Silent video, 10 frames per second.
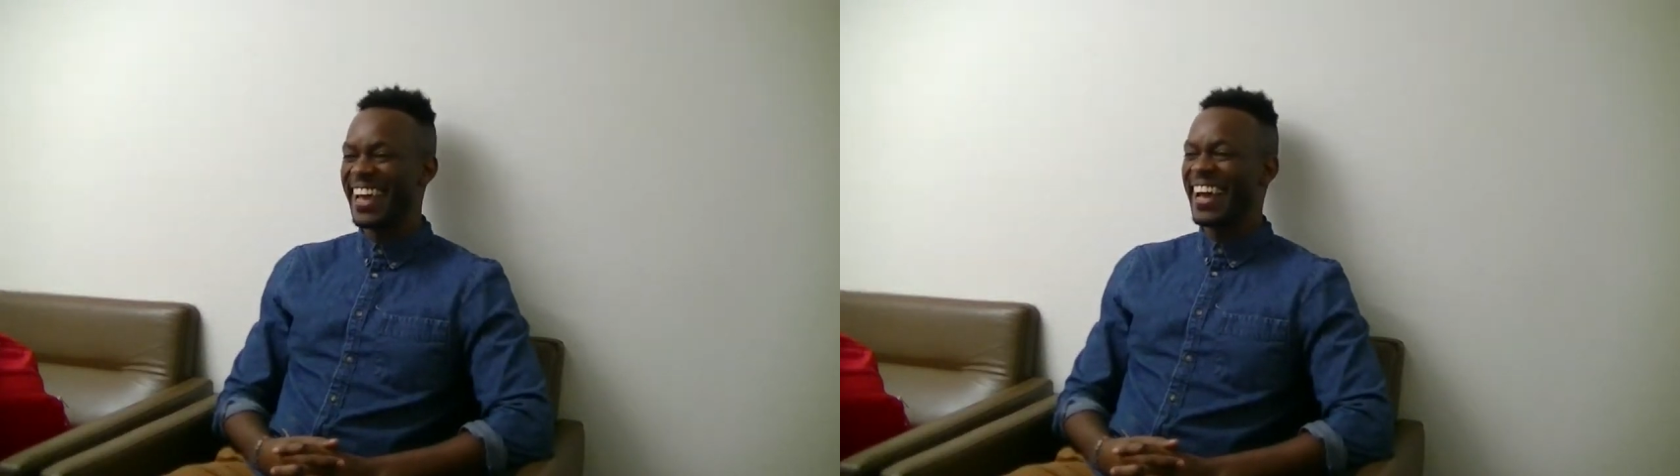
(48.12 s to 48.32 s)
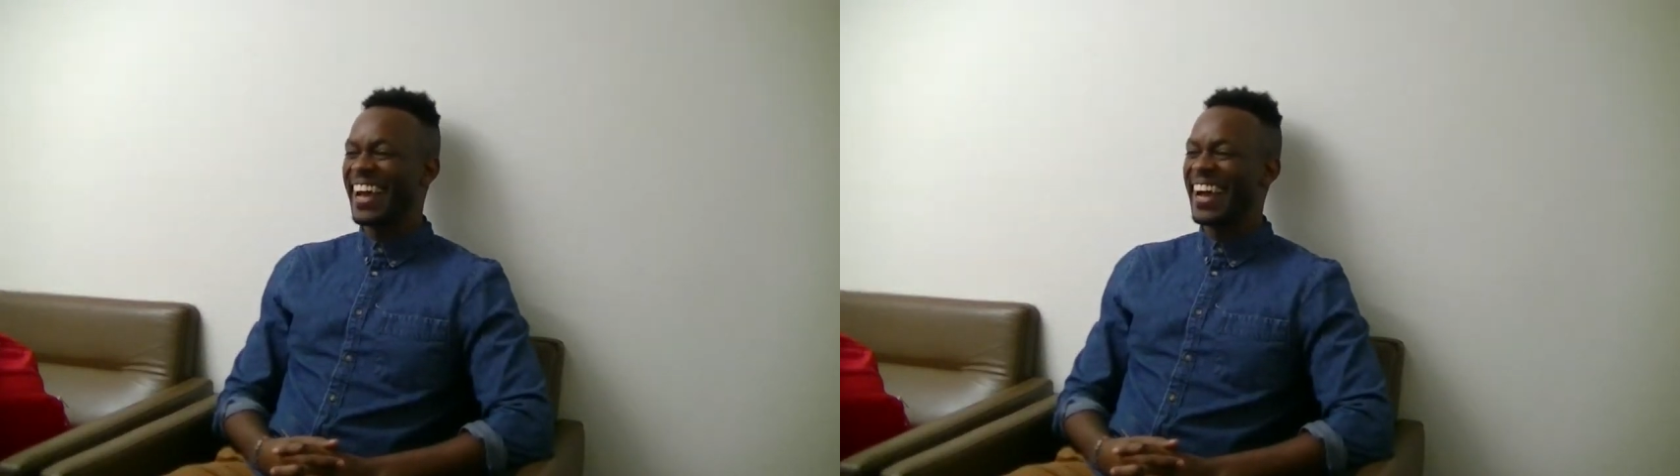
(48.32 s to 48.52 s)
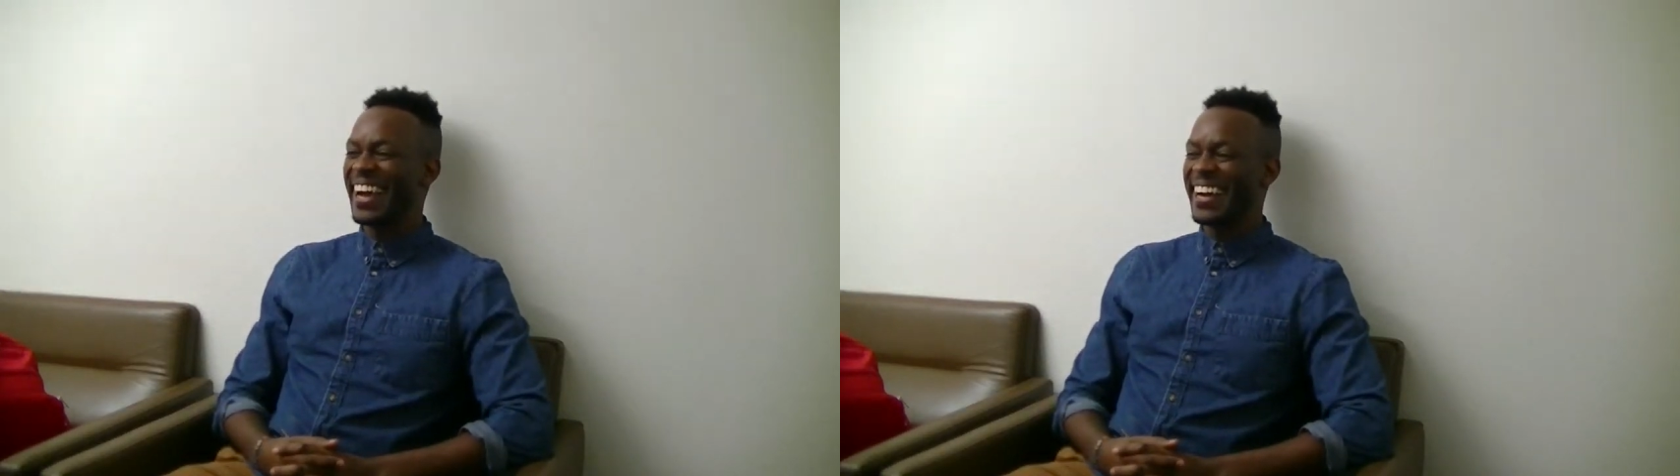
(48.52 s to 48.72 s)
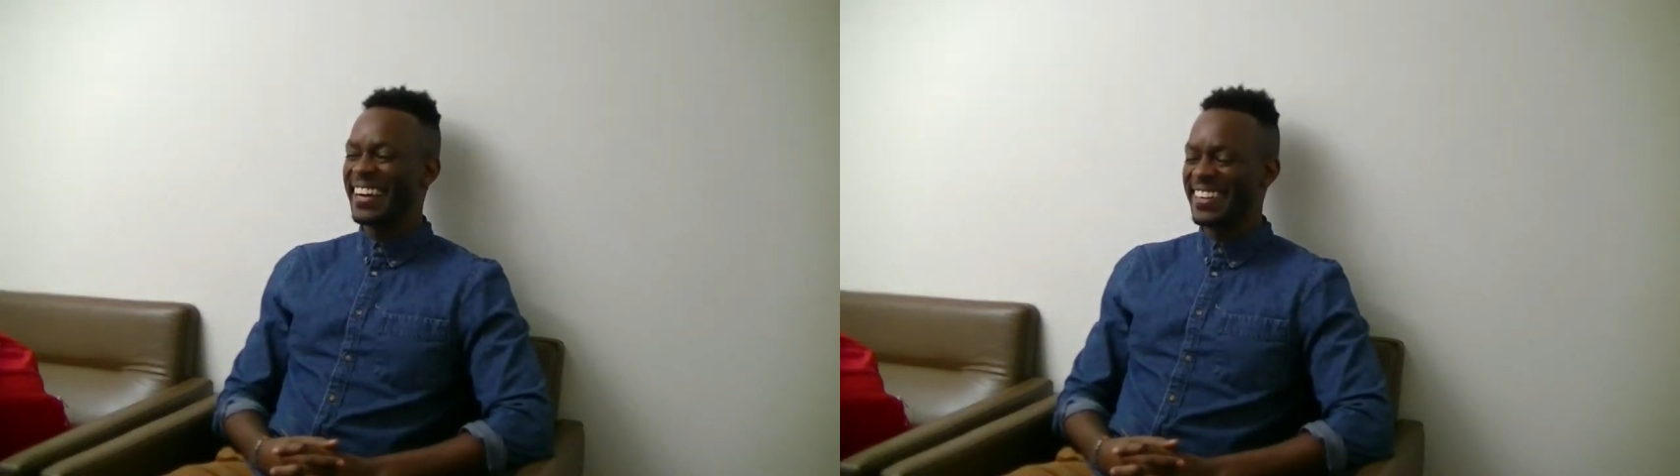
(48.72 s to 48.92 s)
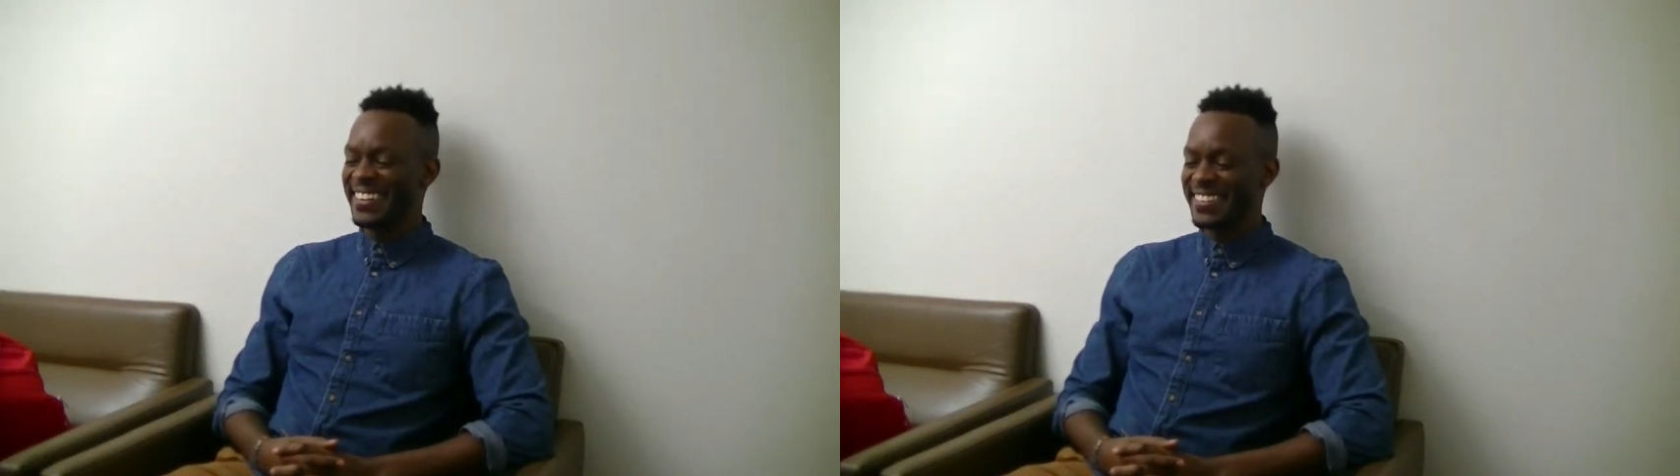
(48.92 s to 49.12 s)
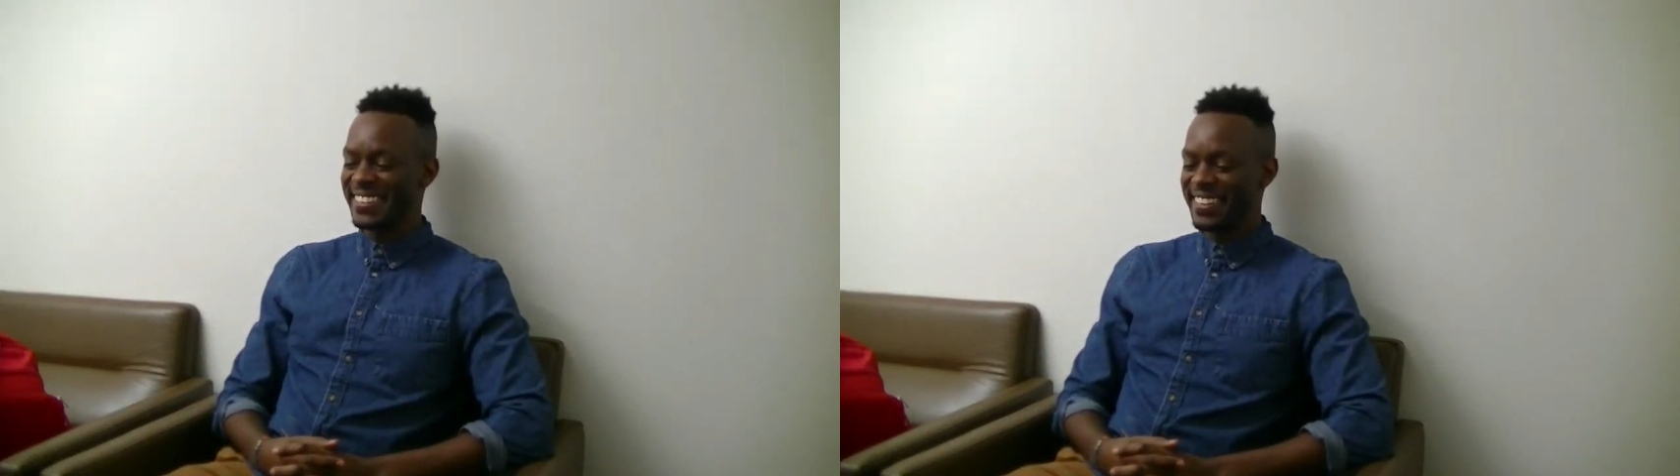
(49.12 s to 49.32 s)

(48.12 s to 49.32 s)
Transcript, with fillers: Uh, mm-hmm. uh,